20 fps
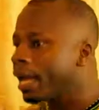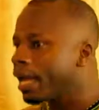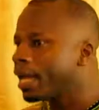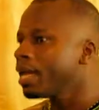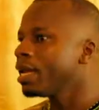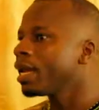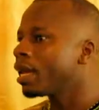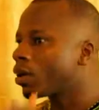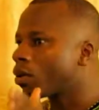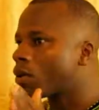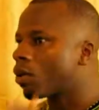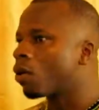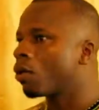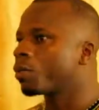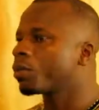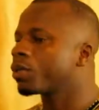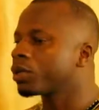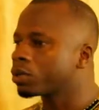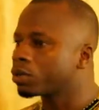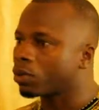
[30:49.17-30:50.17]
any
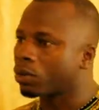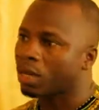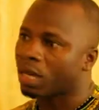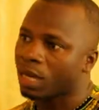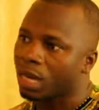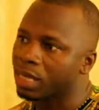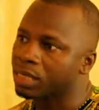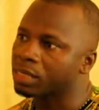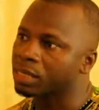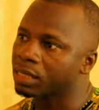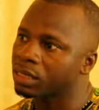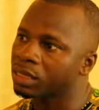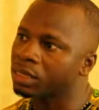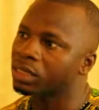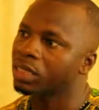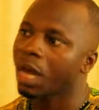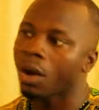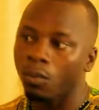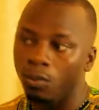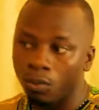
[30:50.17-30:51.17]
corporate
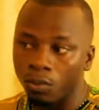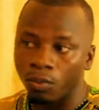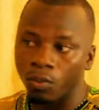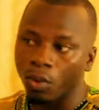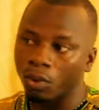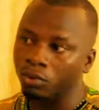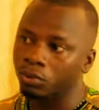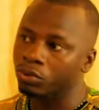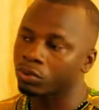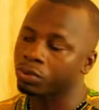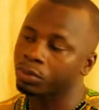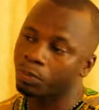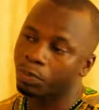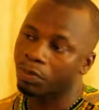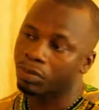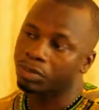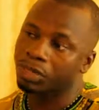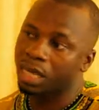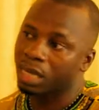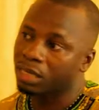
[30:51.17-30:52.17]
organization that will want to
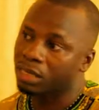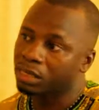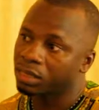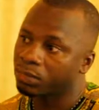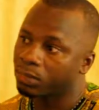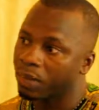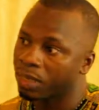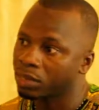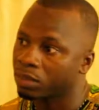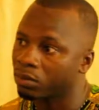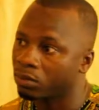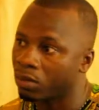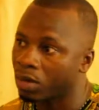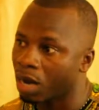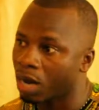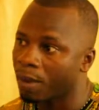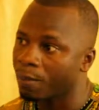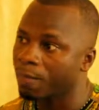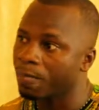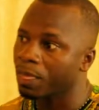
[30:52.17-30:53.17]
sponsor this
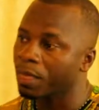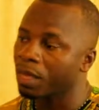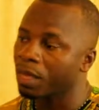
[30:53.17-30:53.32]
particular